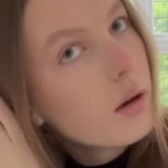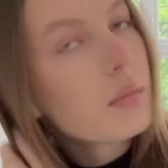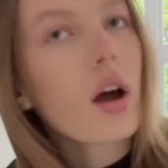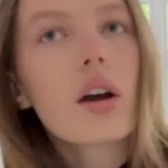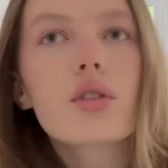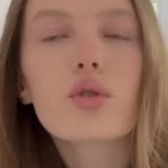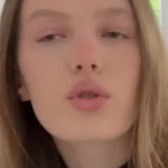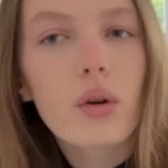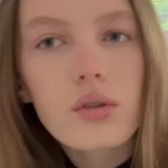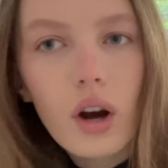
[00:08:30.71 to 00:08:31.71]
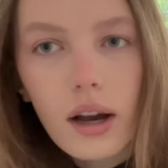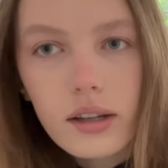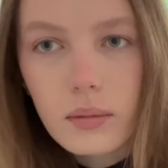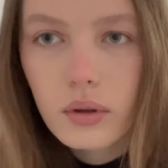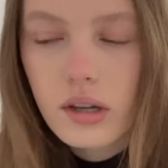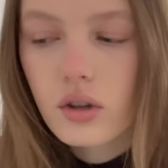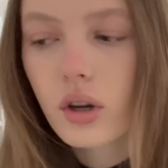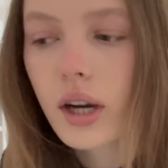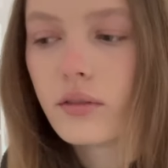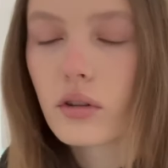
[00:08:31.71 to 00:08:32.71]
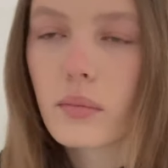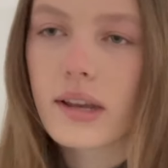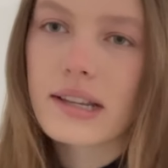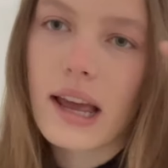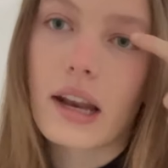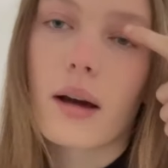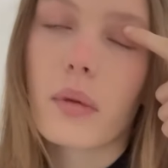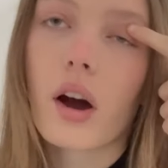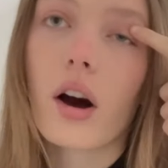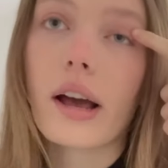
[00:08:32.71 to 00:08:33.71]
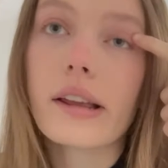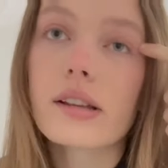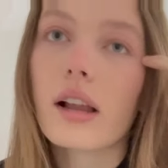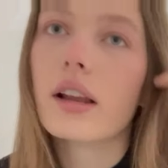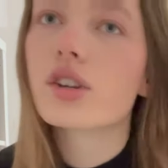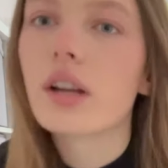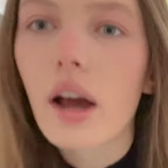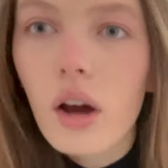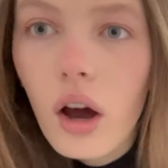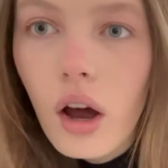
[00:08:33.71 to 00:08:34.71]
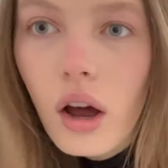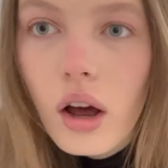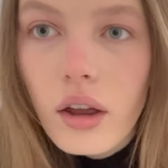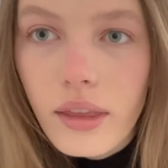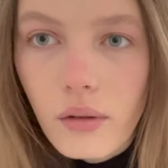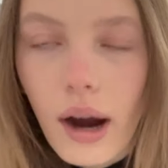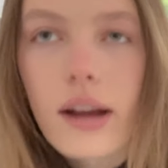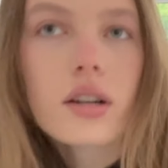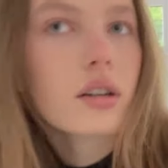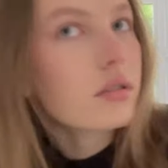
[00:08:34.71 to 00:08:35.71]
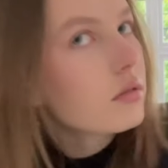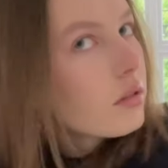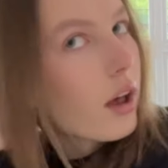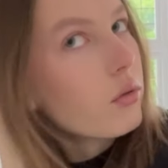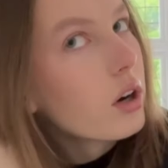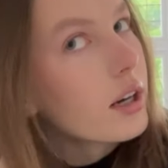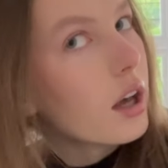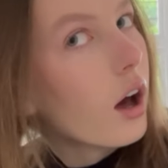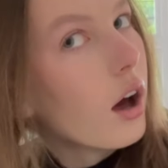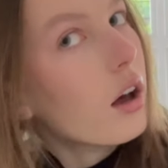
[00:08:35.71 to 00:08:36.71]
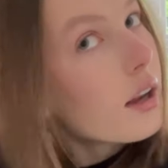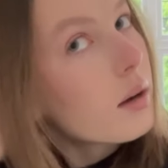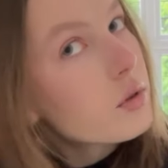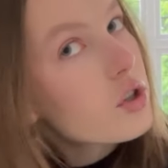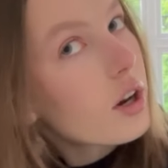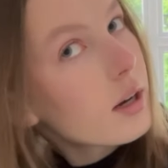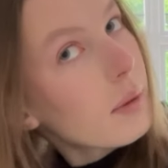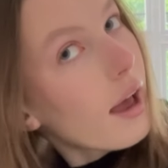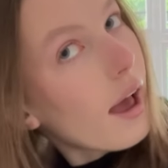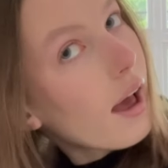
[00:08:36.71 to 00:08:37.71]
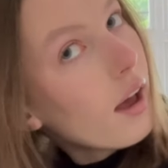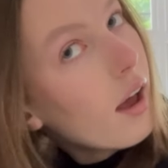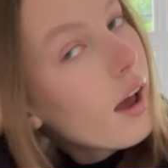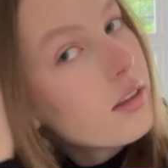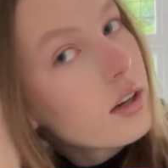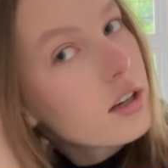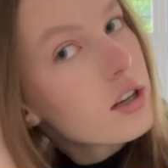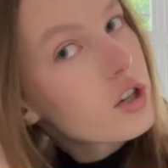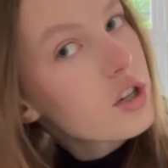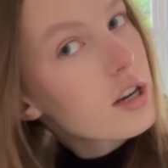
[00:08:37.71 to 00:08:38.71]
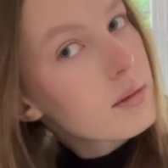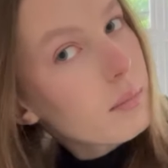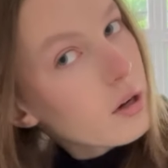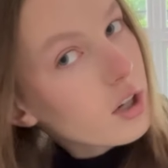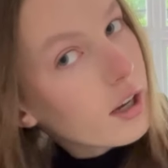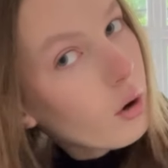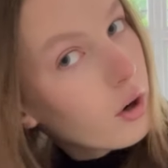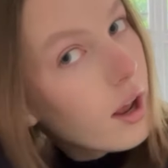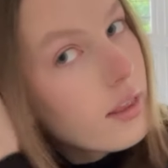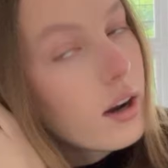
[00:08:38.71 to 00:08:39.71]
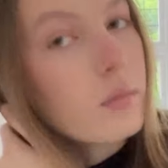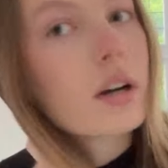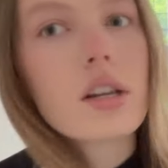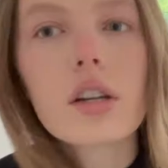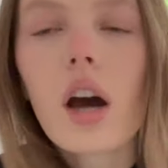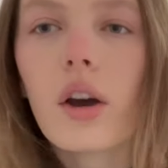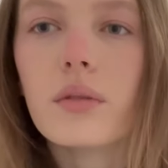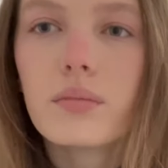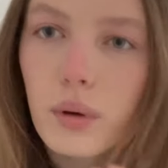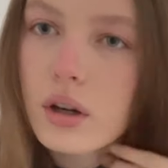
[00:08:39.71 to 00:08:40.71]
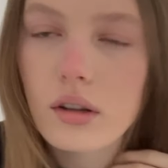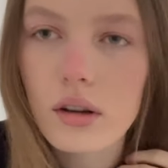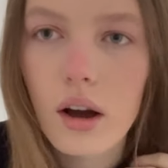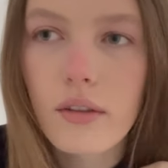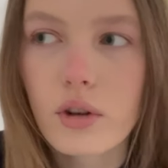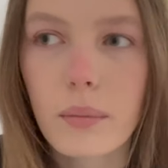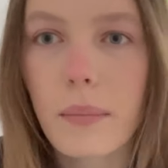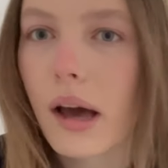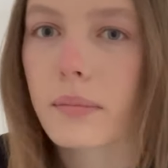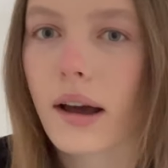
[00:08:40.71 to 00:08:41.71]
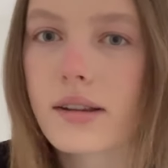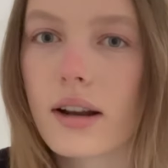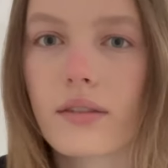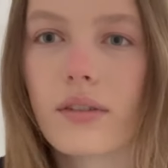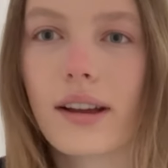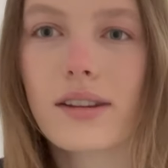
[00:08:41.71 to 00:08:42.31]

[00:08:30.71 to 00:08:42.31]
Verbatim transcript: My eyes are so dry because I'm on this cream for my skin and my eyes are literally like, they're red they really hurt. I'm just straightening my hair and then I literally just need to put my jacket on and then I'm ready to go because I've got my bag packed and everything.